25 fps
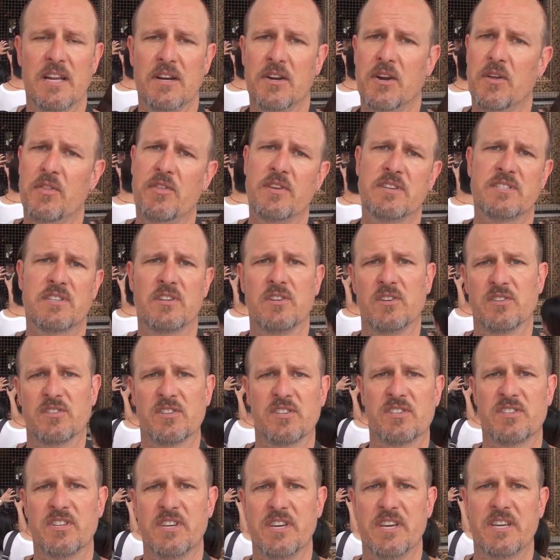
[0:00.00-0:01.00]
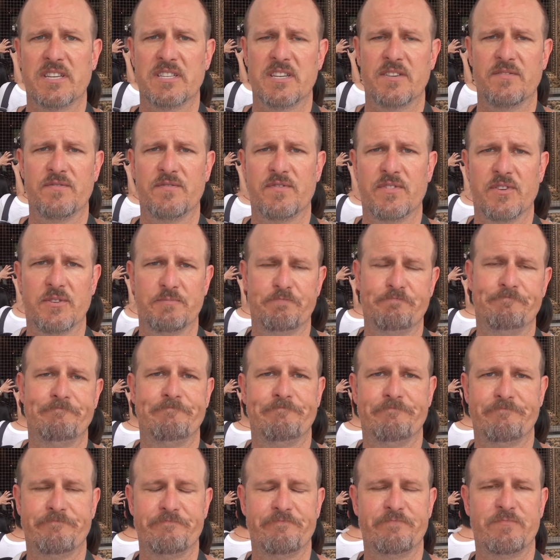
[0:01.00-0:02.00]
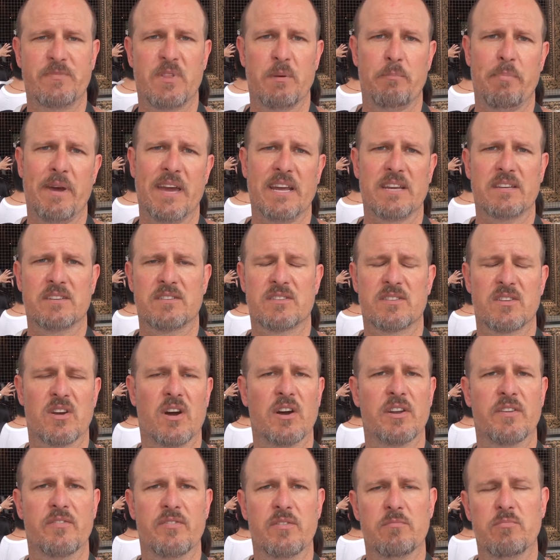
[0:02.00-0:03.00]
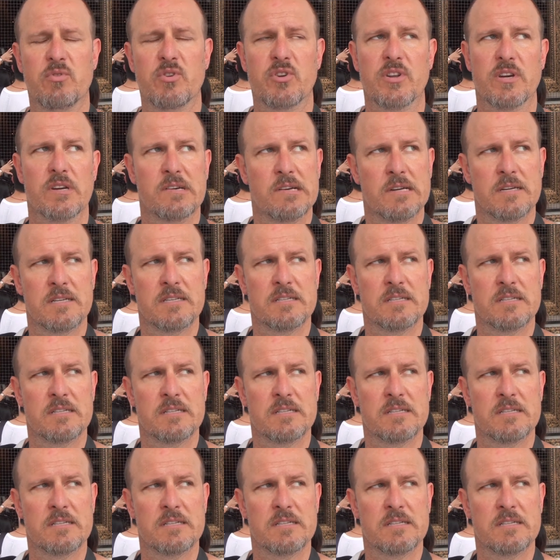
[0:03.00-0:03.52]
Not that there's a lot to see except for the back side of the Buddha.